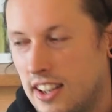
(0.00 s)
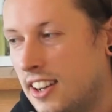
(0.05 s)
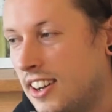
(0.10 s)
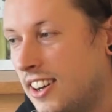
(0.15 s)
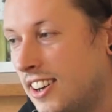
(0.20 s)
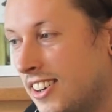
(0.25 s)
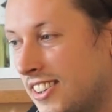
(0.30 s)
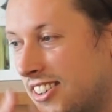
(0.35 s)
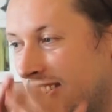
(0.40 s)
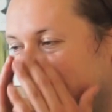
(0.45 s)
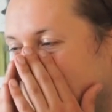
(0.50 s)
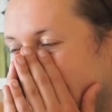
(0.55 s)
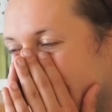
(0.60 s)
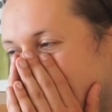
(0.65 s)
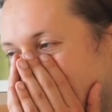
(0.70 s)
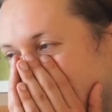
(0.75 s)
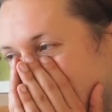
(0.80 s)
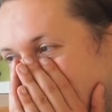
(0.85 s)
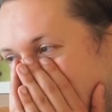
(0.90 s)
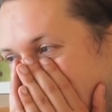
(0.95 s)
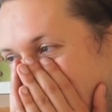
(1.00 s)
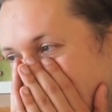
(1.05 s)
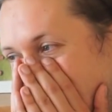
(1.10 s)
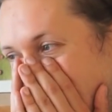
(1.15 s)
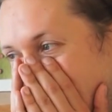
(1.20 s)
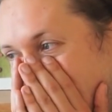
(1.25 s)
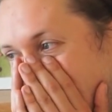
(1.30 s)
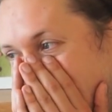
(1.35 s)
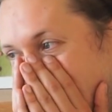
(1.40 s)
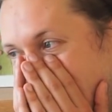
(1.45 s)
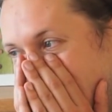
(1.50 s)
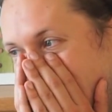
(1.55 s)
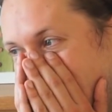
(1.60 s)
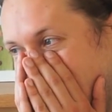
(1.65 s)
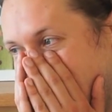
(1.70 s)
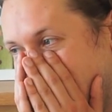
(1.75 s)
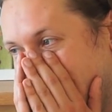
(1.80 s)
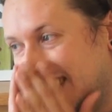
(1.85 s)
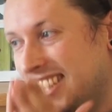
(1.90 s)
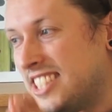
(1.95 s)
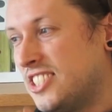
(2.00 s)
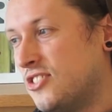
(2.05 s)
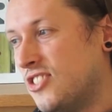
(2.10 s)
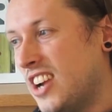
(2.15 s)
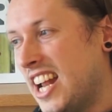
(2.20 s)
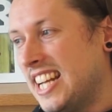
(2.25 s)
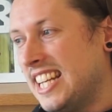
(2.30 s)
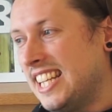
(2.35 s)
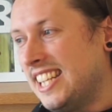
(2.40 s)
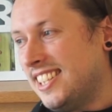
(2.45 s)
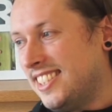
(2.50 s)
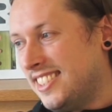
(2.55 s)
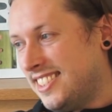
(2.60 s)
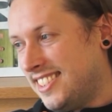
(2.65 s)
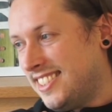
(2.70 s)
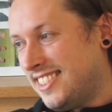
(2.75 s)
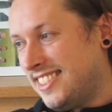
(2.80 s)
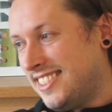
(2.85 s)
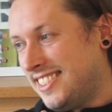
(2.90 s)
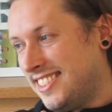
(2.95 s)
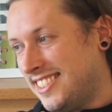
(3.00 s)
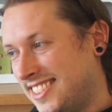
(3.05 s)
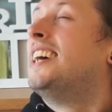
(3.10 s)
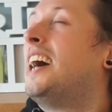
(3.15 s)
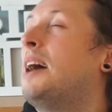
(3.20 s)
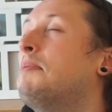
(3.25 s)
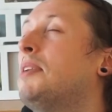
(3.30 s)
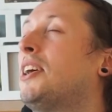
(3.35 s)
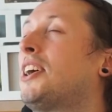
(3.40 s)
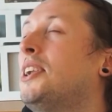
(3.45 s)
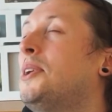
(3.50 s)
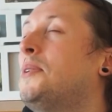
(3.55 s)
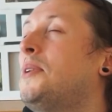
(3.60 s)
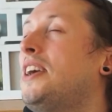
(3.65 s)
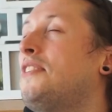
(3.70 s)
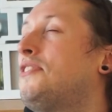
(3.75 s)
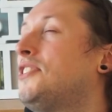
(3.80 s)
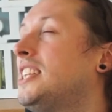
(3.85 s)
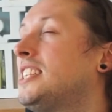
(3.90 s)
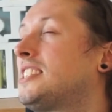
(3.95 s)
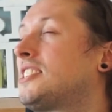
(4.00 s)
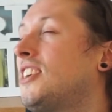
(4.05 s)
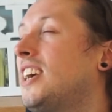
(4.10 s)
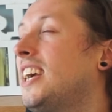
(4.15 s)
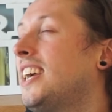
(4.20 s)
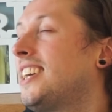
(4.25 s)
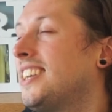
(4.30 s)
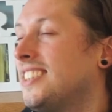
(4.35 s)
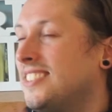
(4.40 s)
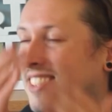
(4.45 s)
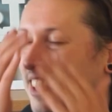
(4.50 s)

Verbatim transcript: Oh, Craig, it's ready. I'm not gonna wait for this, Craig.